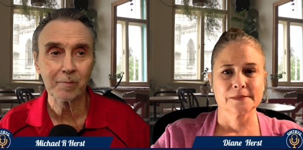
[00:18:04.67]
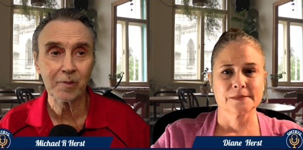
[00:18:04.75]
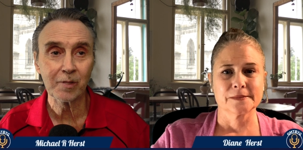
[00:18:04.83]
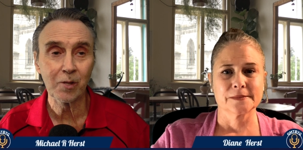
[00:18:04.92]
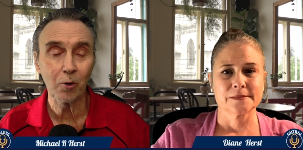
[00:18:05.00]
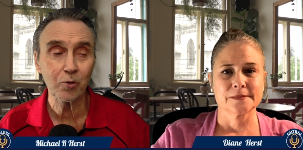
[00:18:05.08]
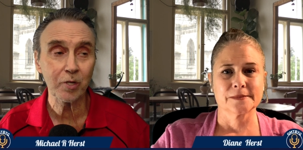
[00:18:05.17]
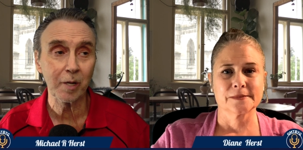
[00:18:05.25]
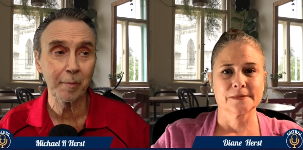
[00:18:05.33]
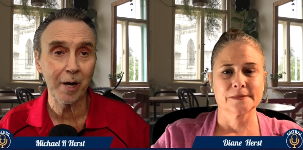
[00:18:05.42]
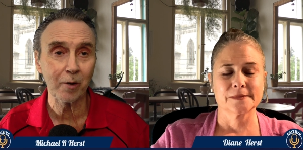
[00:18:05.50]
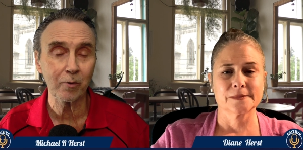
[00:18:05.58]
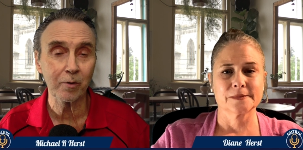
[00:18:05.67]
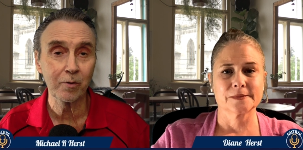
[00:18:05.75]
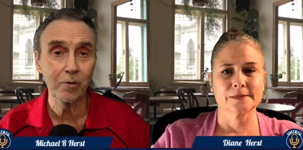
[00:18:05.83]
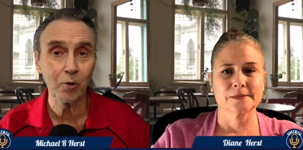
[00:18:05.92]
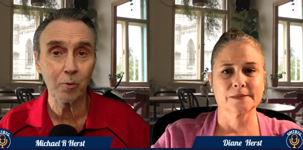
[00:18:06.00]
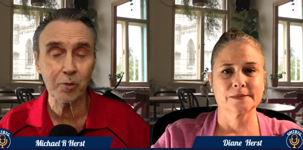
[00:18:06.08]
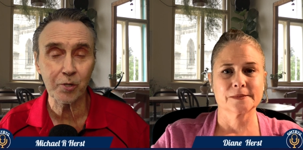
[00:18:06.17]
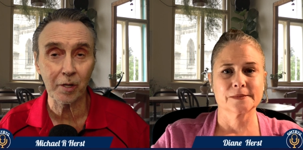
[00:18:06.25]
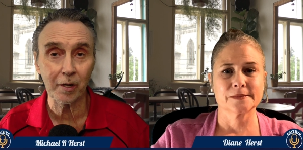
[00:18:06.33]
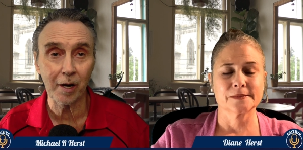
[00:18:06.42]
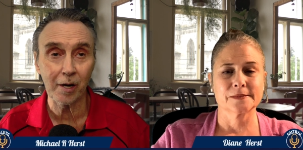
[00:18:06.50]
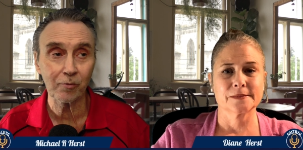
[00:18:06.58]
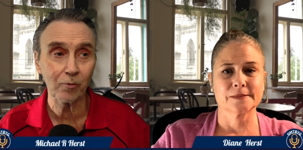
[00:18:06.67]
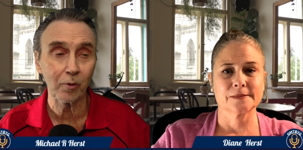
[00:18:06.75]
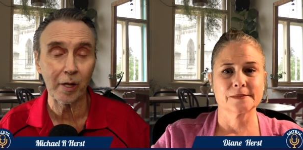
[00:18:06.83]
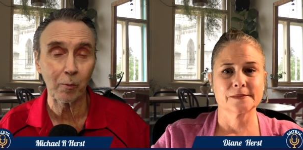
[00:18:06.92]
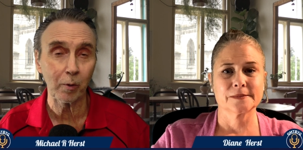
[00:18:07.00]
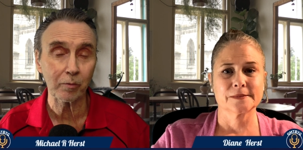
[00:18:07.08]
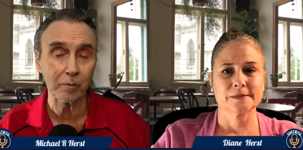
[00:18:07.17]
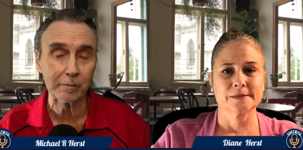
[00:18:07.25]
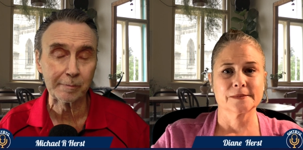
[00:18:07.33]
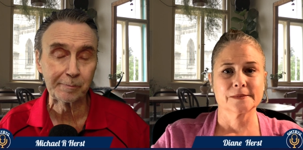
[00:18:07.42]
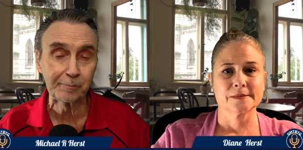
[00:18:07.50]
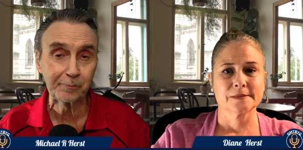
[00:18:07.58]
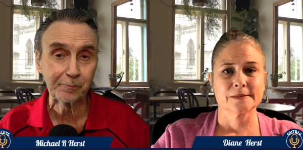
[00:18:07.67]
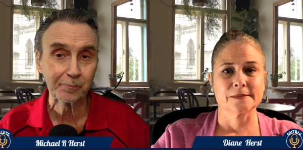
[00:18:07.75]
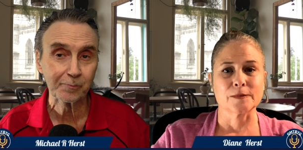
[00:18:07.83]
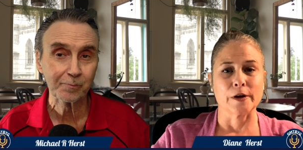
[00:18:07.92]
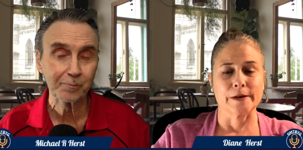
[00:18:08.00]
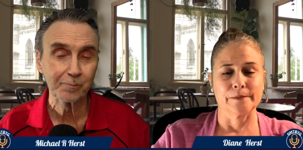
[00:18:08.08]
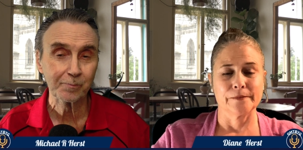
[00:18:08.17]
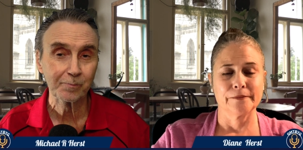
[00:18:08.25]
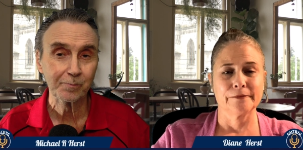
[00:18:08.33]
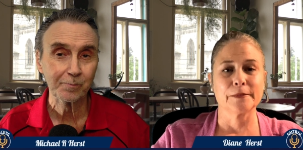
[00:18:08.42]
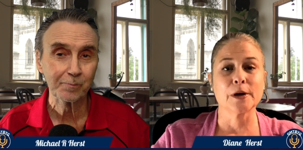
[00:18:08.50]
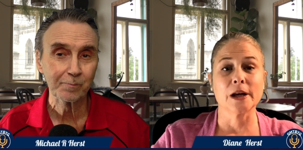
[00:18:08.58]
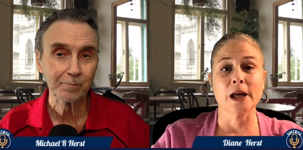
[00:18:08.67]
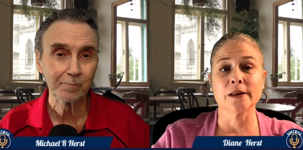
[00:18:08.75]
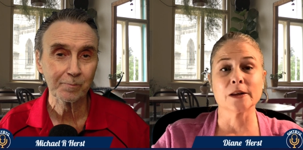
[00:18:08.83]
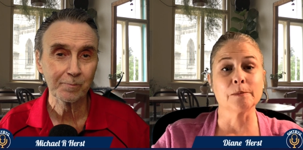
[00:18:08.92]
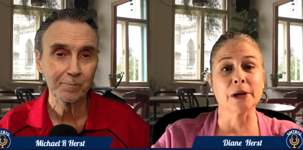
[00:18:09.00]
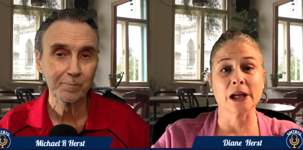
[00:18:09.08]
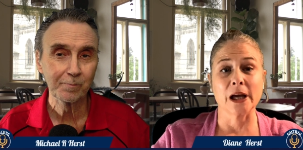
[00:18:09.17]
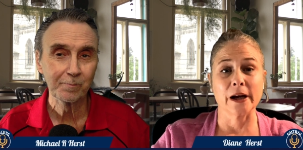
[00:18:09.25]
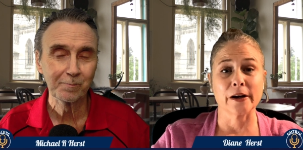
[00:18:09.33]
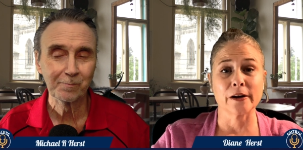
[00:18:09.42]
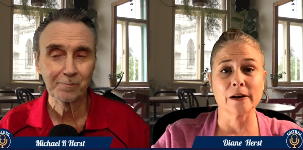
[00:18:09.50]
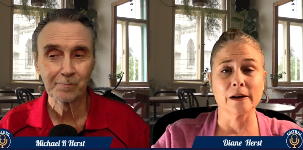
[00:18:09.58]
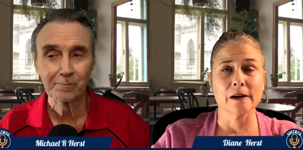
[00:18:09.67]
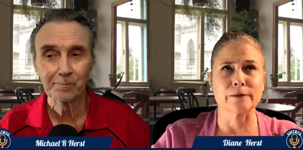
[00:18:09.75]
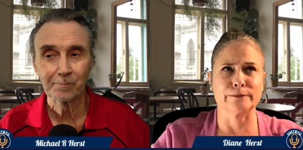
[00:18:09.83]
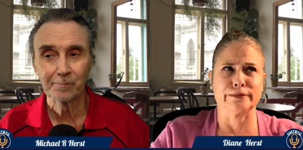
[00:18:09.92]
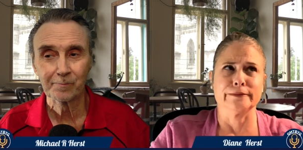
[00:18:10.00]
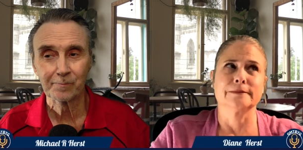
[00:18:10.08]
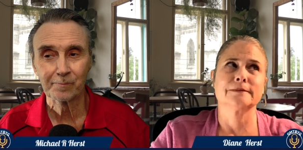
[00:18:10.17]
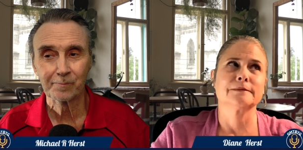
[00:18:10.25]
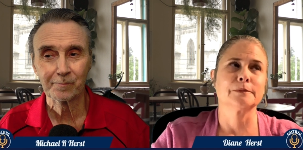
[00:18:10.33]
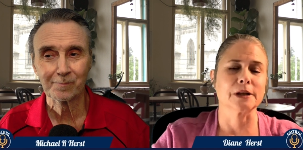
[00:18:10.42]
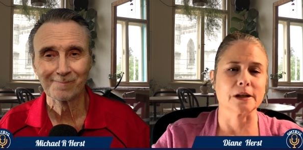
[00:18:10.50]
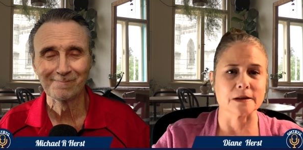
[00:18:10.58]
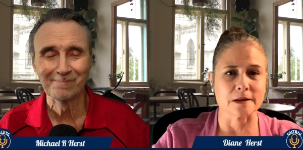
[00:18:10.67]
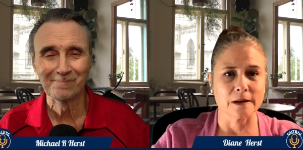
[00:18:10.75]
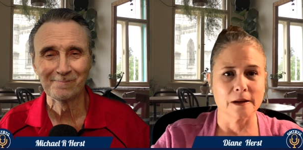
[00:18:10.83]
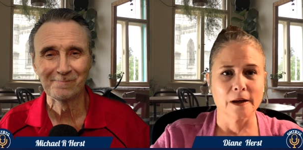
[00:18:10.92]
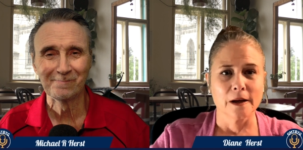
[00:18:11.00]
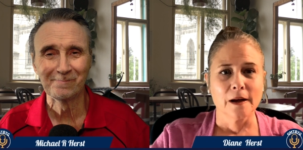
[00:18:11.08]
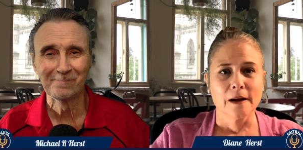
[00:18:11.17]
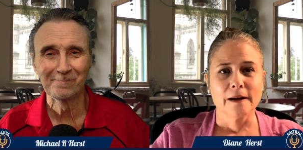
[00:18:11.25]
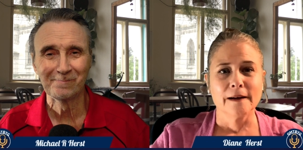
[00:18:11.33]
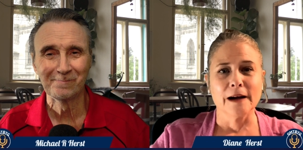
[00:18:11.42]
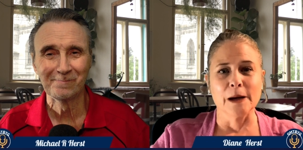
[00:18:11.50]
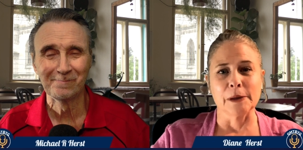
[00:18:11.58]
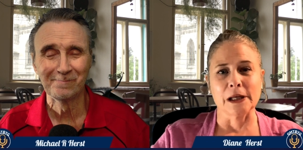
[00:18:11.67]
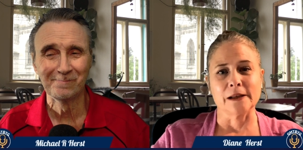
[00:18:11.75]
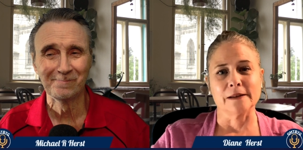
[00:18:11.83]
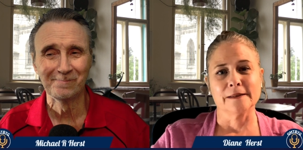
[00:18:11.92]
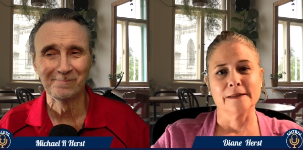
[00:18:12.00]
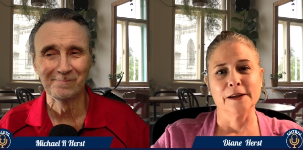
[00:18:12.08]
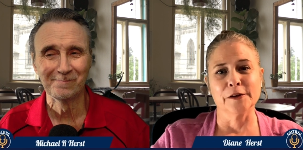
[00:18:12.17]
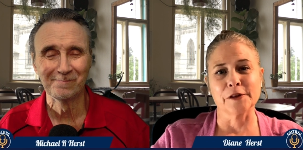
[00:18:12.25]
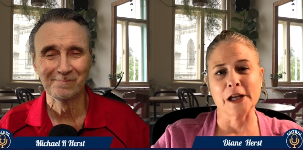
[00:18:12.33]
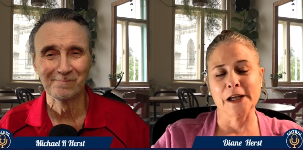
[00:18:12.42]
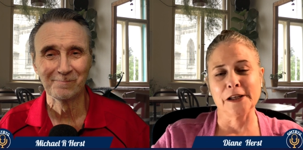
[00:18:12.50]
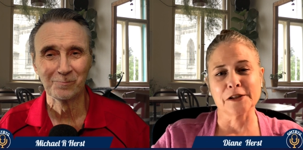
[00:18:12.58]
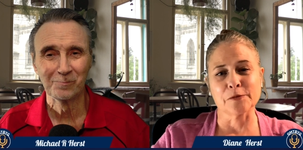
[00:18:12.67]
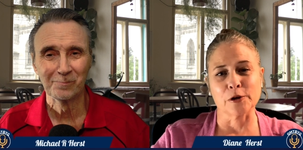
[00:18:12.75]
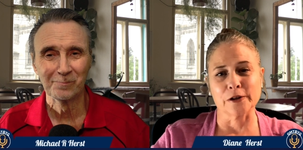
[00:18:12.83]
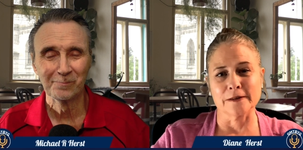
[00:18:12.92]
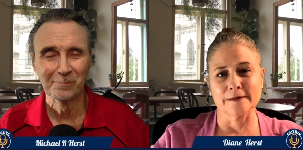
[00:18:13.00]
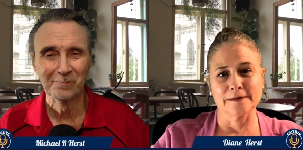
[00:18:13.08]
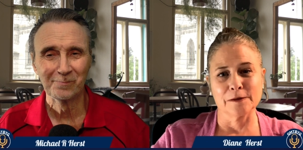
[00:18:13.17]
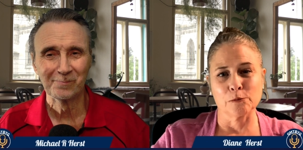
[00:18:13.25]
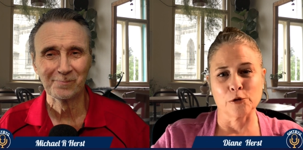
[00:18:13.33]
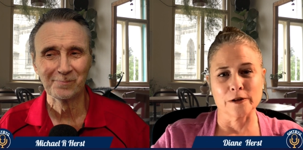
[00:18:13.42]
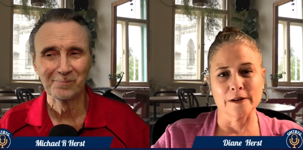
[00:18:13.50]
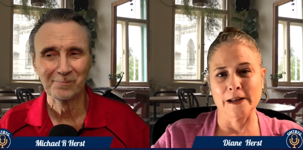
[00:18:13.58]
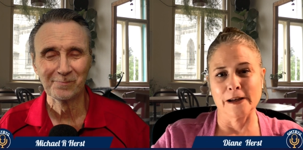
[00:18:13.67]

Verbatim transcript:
Speaker 1: those came out, you were still in high school. I wasn't.
Speaker 2: Right, but and the big hair, please. I mean, if the '80s weren't weren't